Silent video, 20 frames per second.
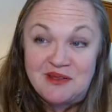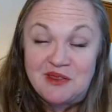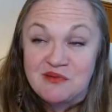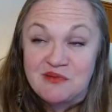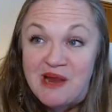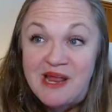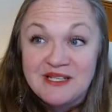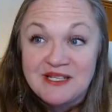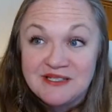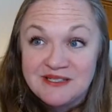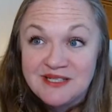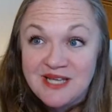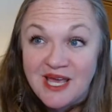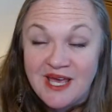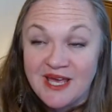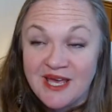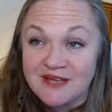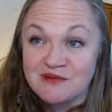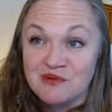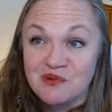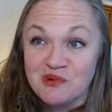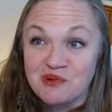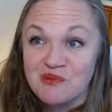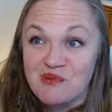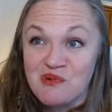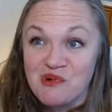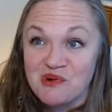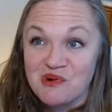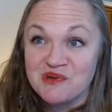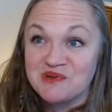threaten
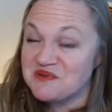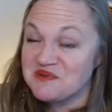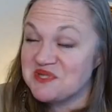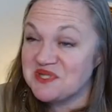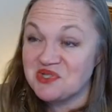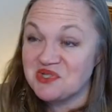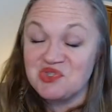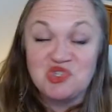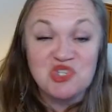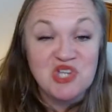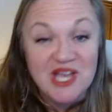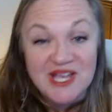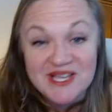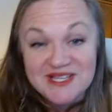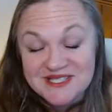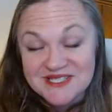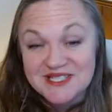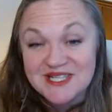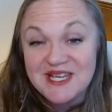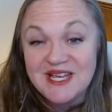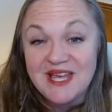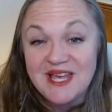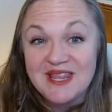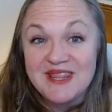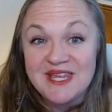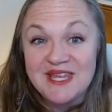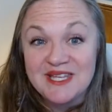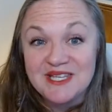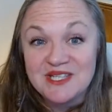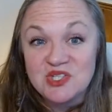or suggest
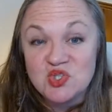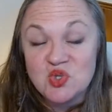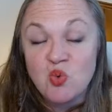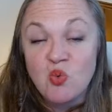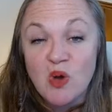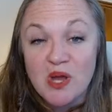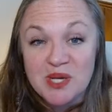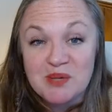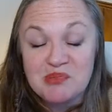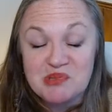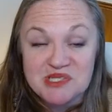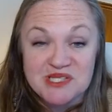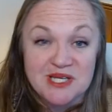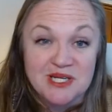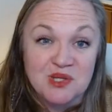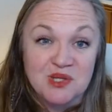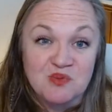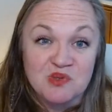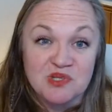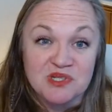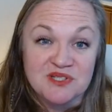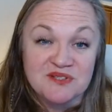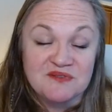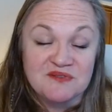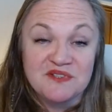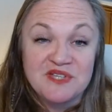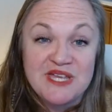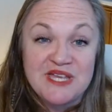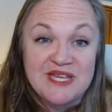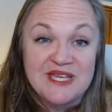that 20% of the world's
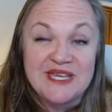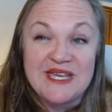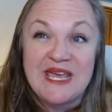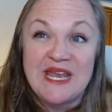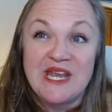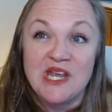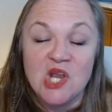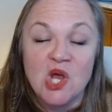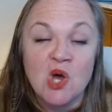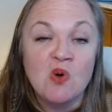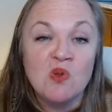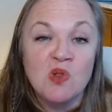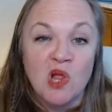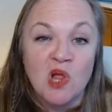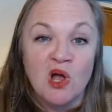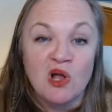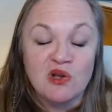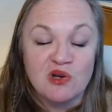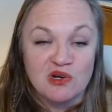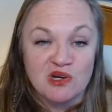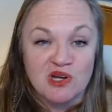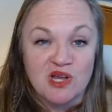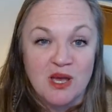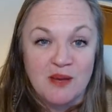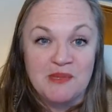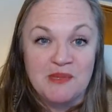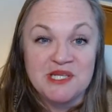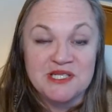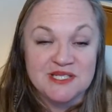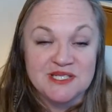fleet can no longer
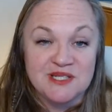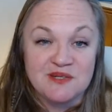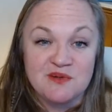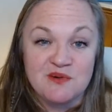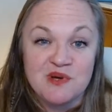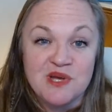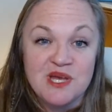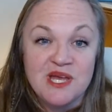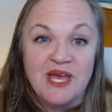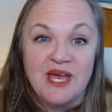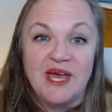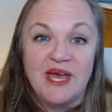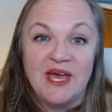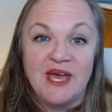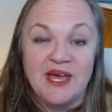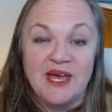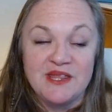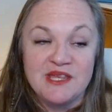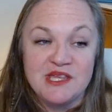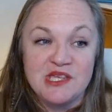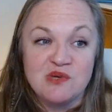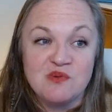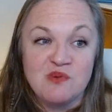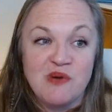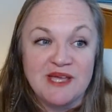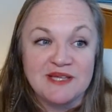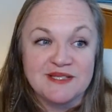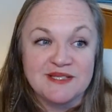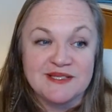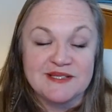come into the
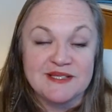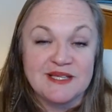U.S.